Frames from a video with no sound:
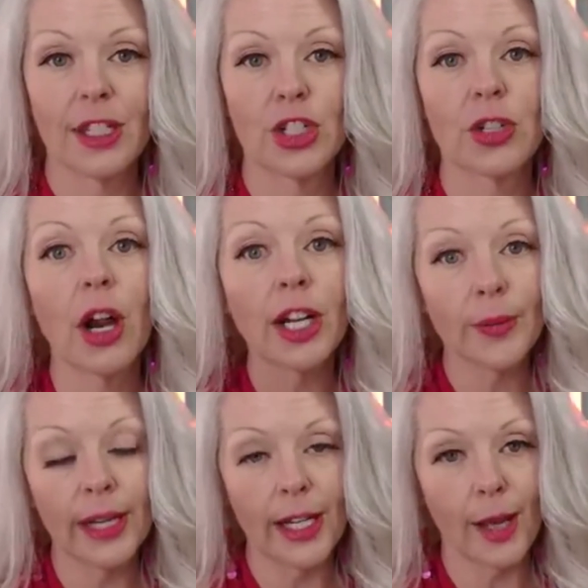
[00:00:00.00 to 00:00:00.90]
Is your heart
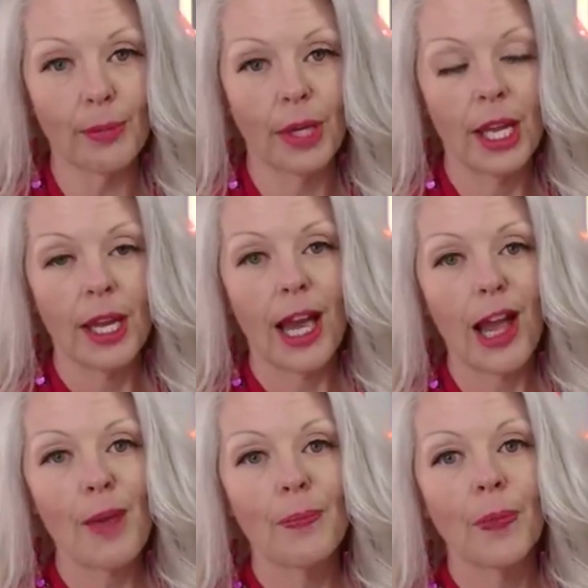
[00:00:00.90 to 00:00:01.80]
rate up?
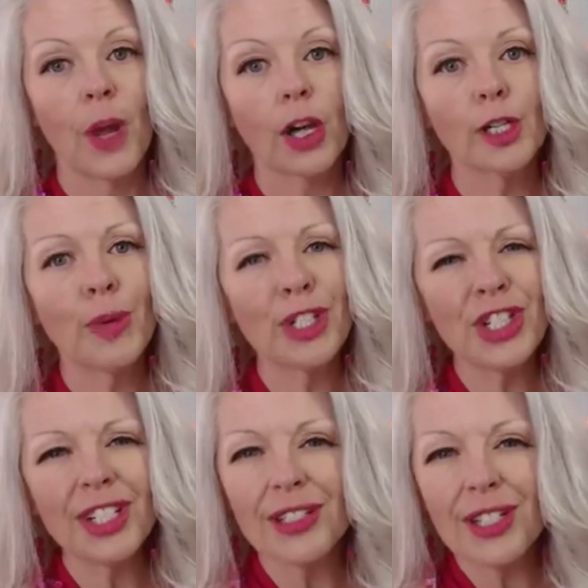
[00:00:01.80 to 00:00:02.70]
Are you
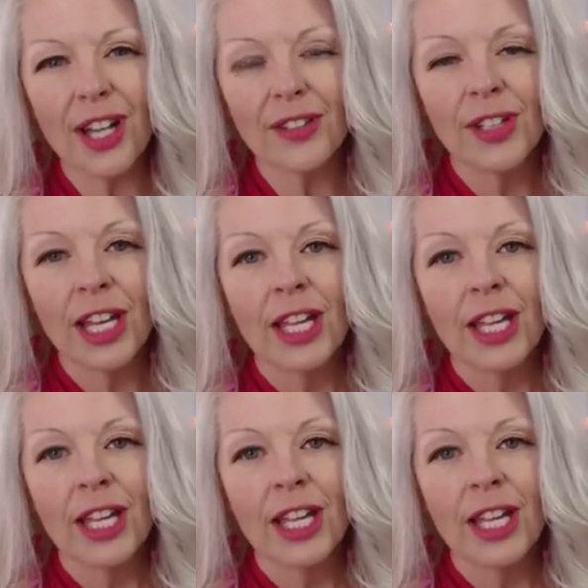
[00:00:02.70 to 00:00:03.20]
pushing yourself?